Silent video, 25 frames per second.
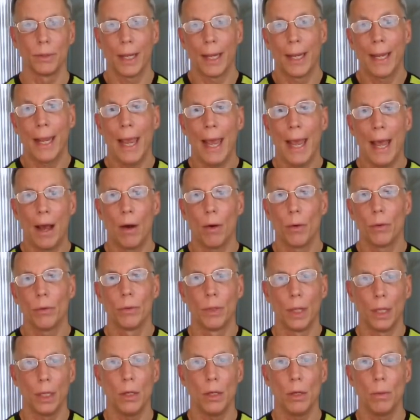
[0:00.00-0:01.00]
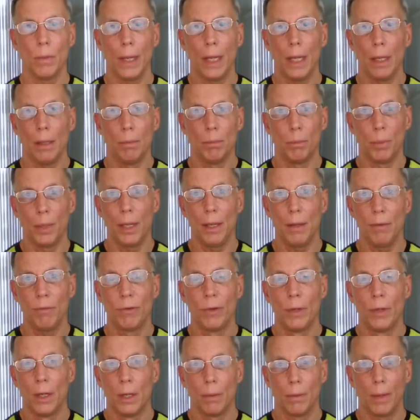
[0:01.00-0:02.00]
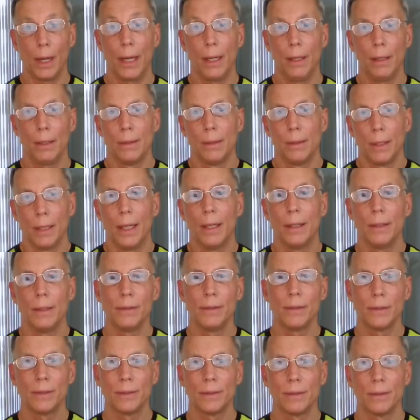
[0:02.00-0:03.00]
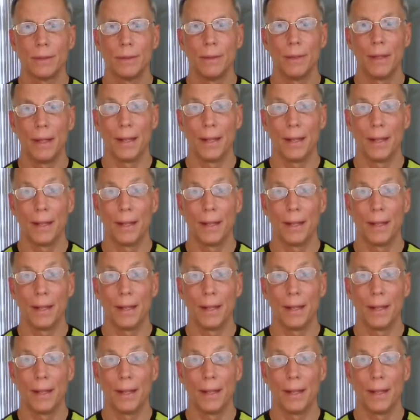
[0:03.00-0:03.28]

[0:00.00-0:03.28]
A cow that you eat beef, right, is